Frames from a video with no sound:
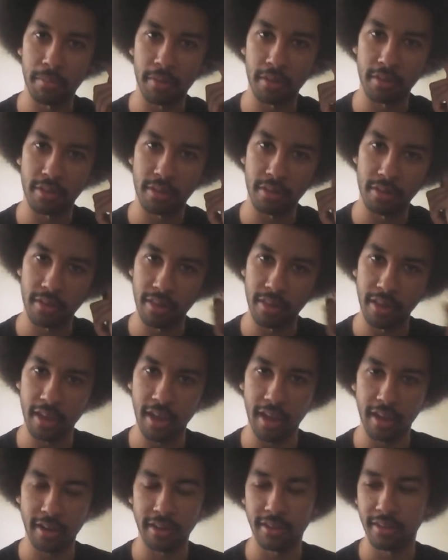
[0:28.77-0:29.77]
this is the
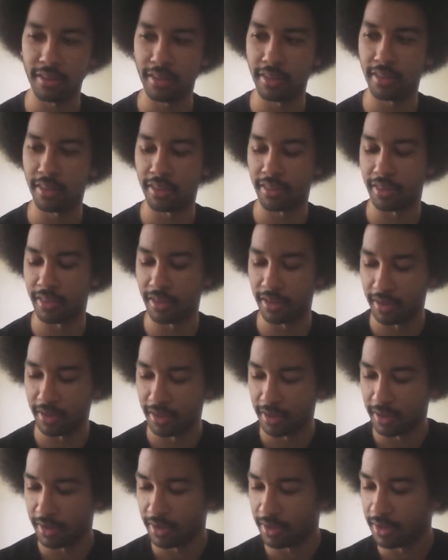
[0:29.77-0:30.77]
end, this is the
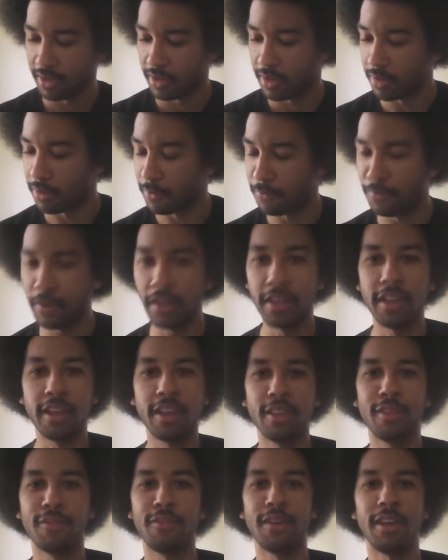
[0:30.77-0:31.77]

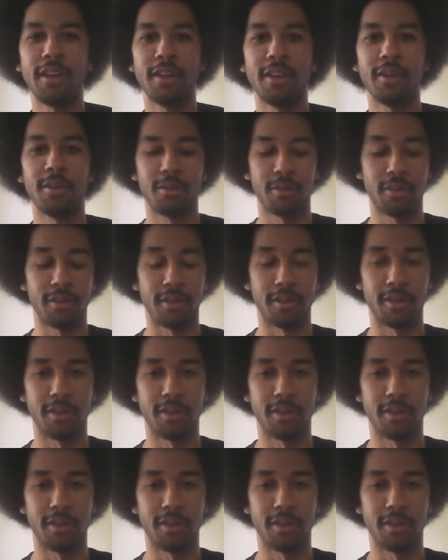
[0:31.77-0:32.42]
feelings video,